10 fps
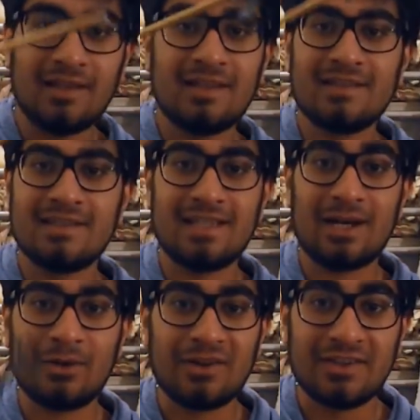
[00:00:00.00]
See
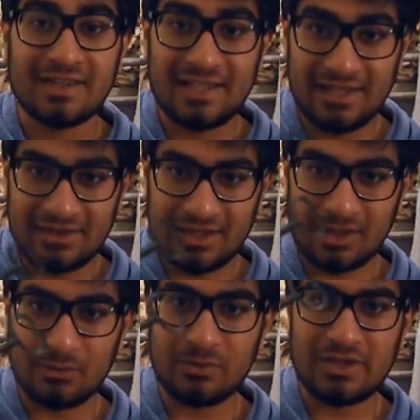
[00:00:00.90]
now, the key
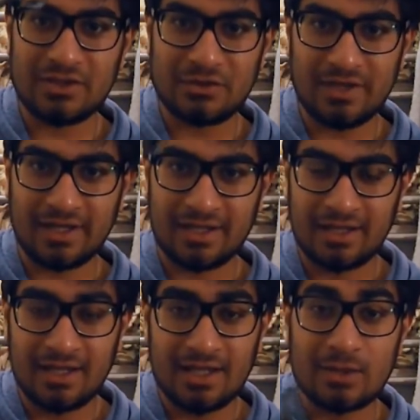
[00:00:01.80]
thing with this trick
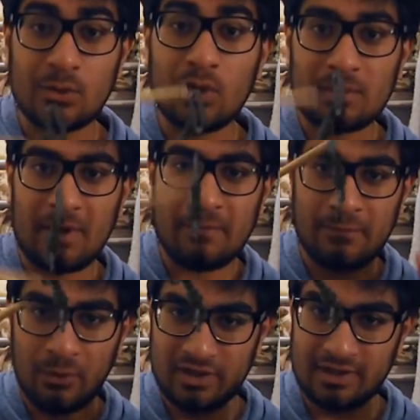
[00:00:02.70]
is all about
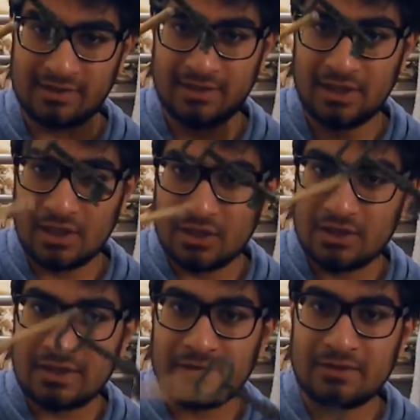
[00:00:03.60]
focus. You
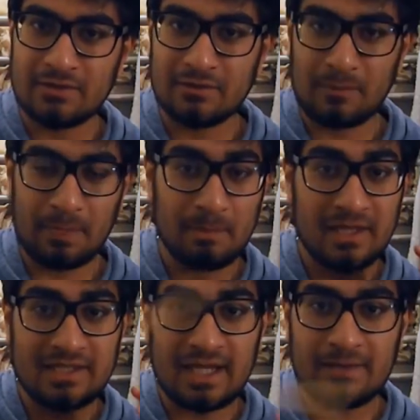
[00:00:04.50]
just have to
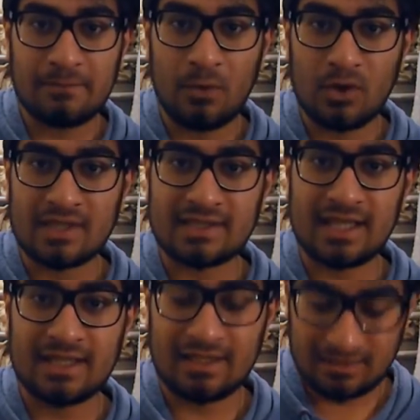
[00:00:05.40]
maintain focus
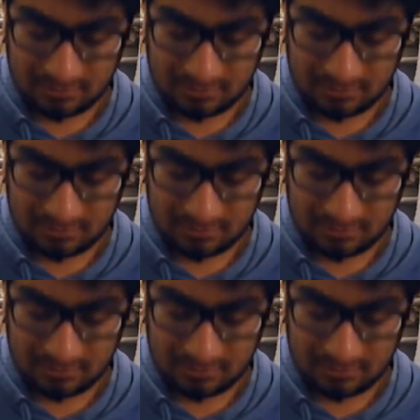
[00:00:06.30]
and then...